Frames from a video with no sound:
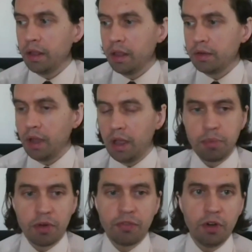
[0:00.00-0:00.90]
And I
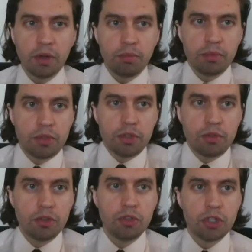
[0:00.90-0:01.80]
prefer to
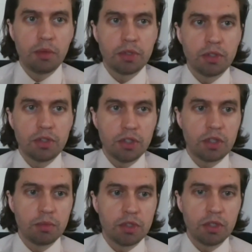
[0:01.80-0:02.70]
do jobs and
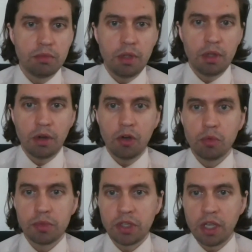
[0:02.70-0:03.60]
systems in our
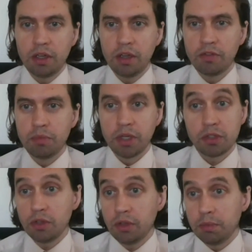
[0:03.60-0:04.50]
home state of
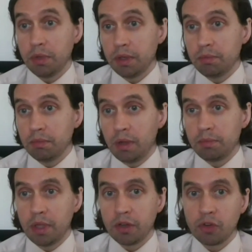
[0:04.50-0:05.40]
Minnesota, but
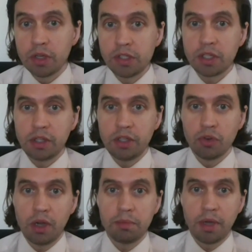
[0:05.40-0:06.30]
I'm increasingly
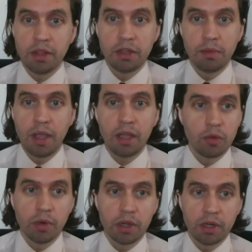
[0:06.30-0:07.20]
drawn by the demand to
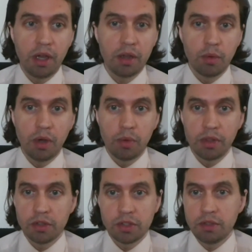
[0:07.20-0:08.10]
work in Iowa where
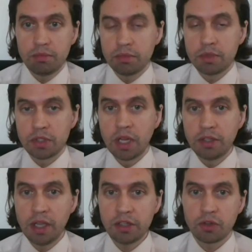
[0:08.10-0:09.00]
there's a
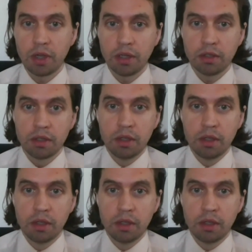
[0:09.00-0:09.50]
state tax credit.